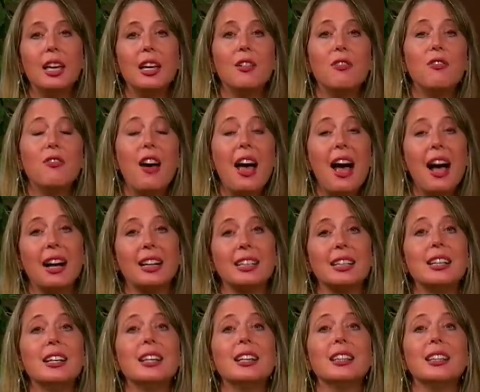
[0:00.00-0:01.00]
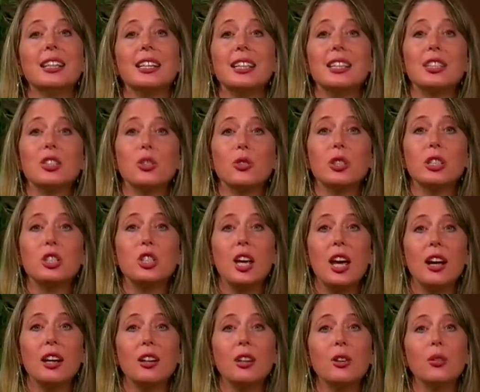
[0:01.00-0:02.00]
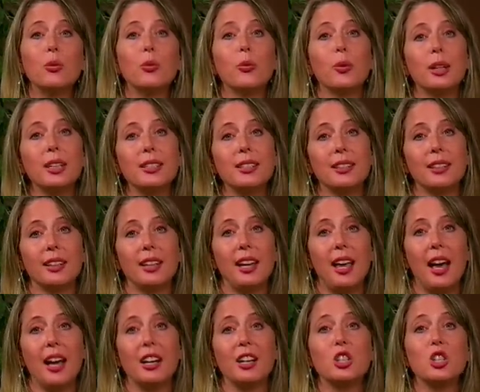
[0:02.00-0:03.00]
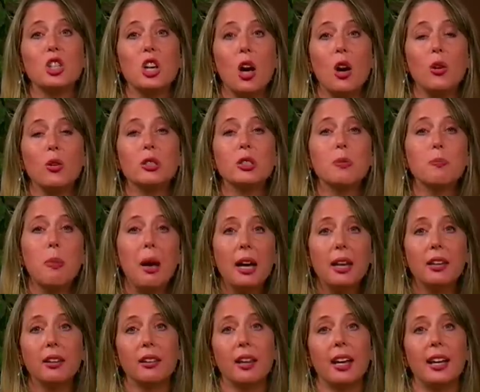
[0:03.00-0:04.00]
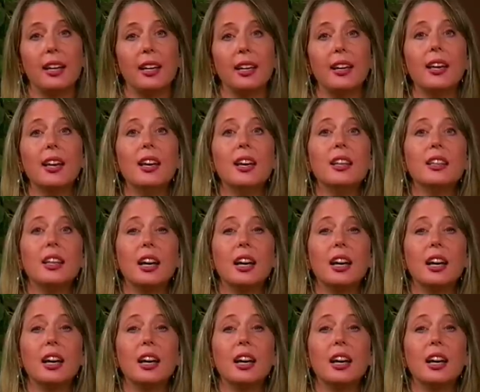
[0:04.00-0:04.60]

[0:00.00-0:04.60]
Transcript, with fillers: In fact, the History Channel recently had a show speculating